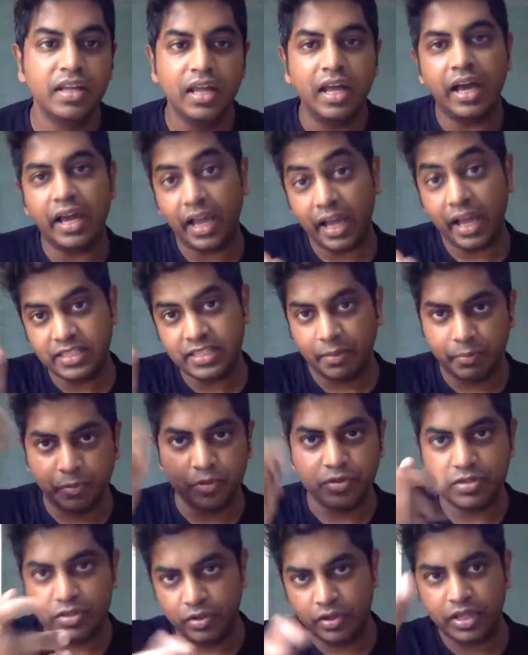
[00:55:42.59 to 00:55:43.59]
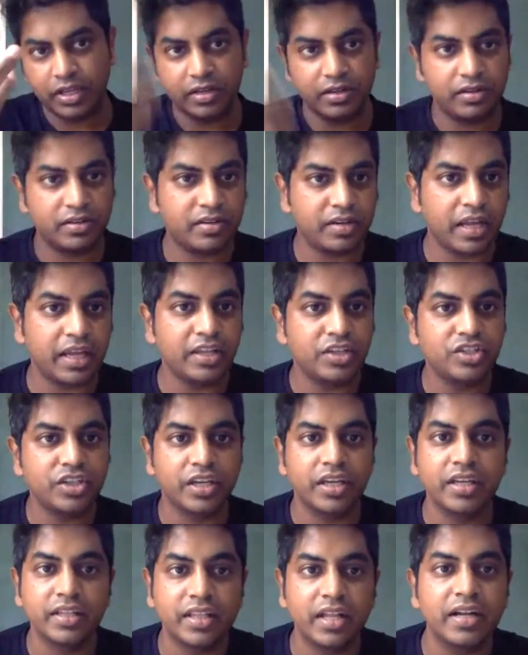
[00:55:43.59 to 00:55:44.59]
I suppose, so you can try
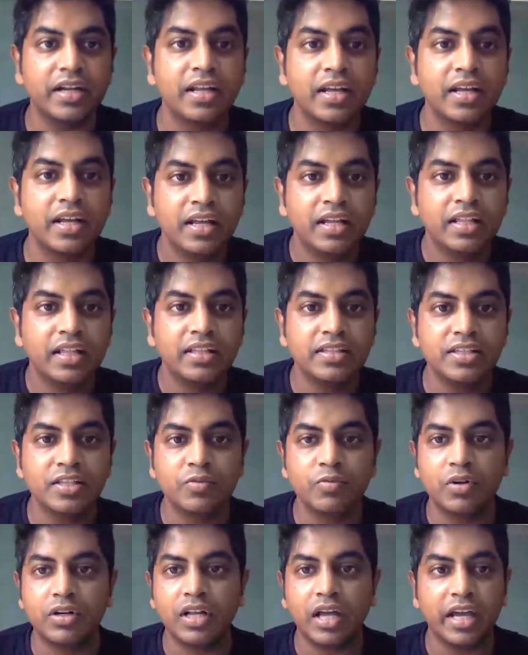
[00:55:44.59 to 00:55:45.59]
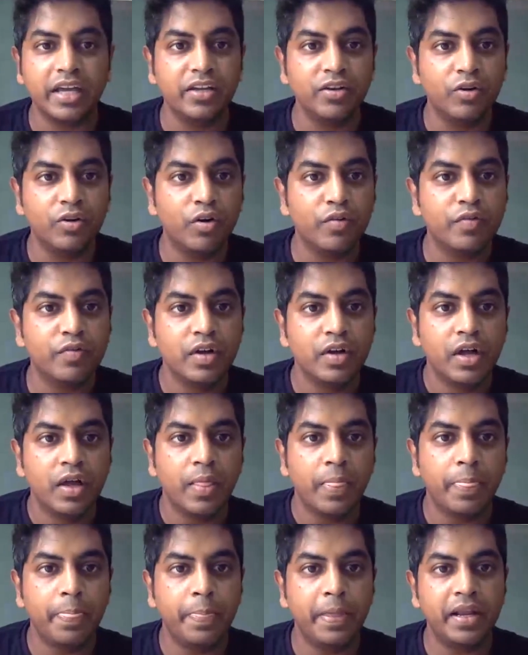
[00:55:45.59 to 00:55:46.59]
checking that. This is what I know of.
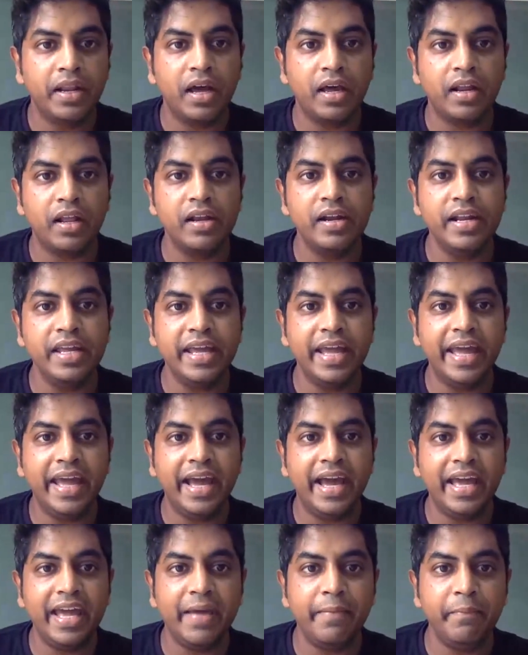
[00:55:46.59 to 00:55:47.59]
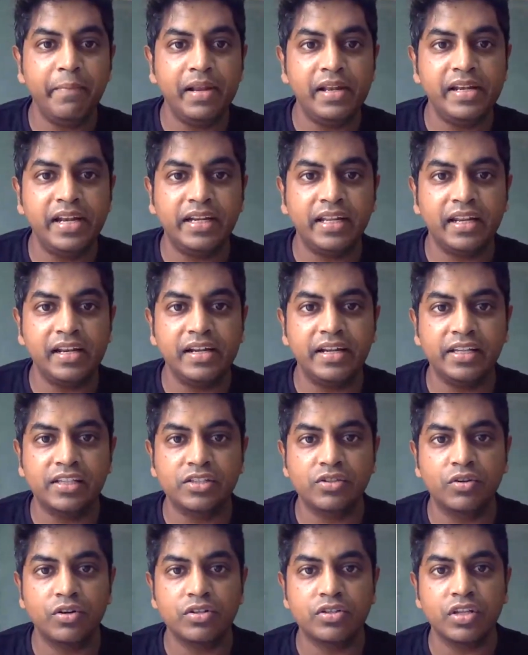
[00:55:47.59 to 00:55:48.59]
There are already AI ML data analytics
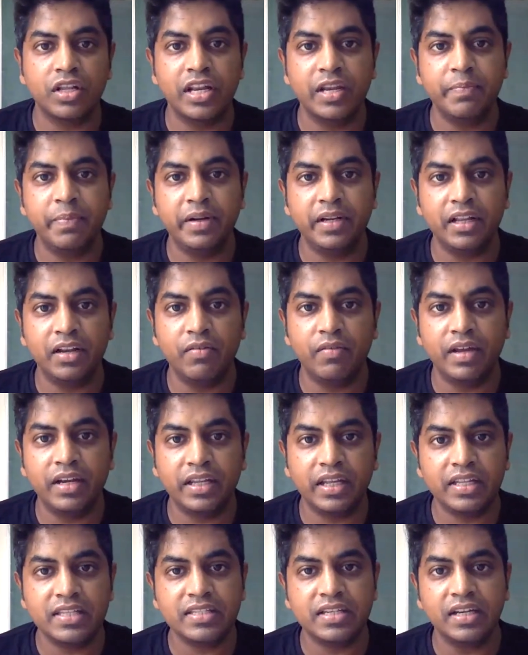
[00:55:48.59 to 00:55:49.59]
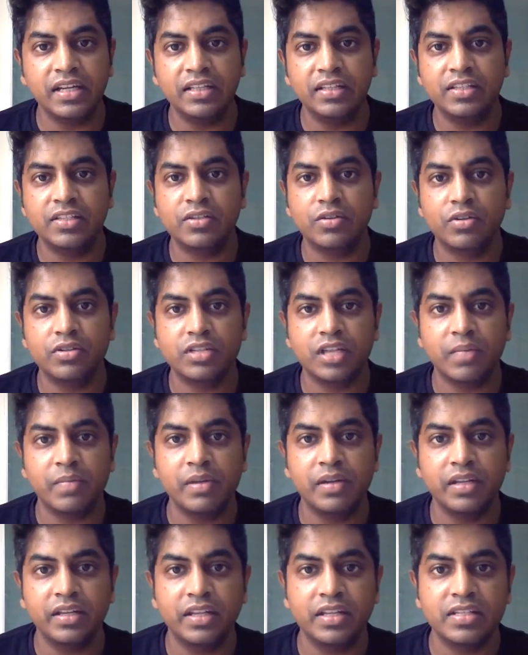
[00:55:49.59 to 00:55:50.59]
course on NPTEL. One can study this course
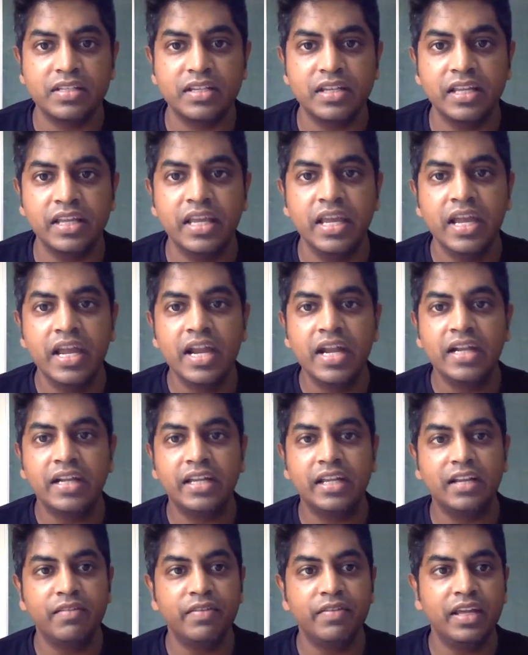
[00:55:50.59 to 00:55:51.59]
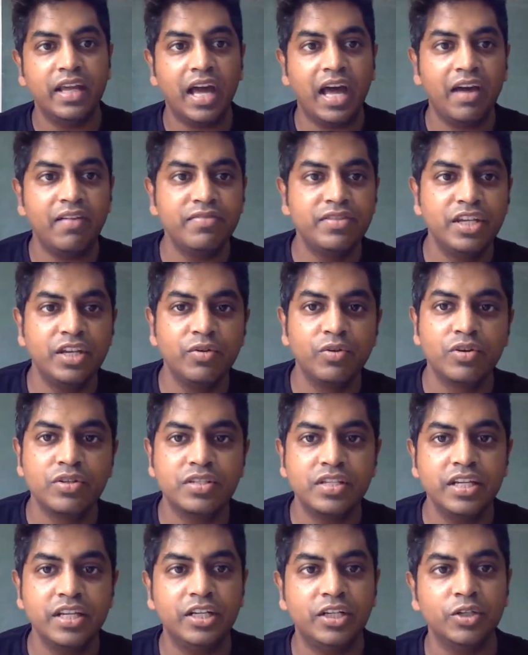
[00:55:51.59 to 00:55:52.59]
simultaneously till we have
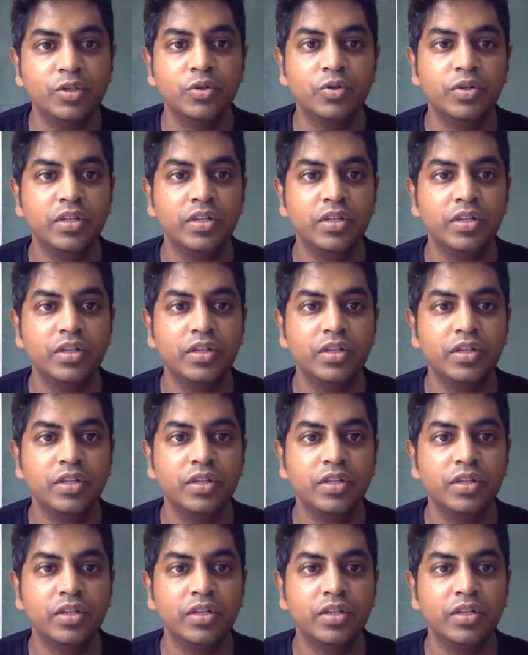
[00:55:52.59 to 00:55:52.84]
JoSee 2.